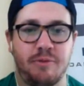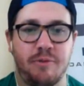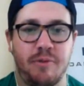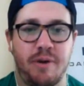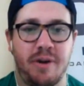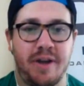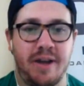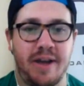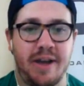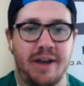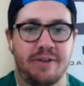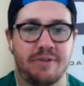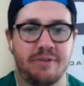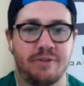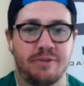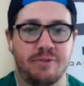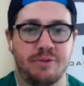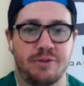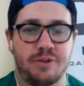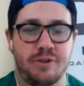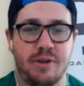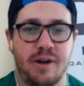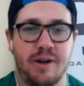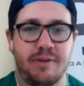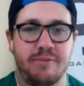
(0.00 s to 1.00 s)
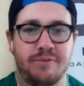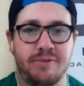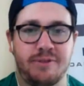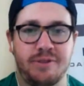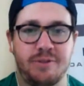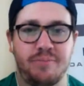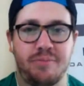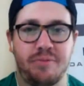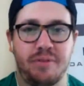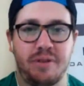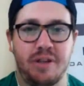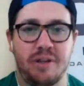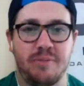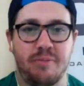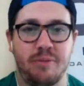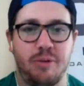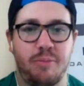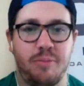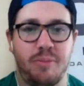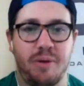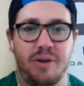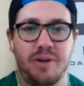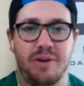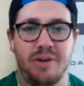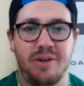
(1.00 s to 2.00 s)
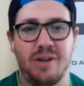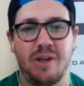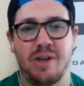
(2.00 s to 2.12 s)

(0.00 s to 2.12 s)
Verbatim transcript: right-handers, which are obviously playable, but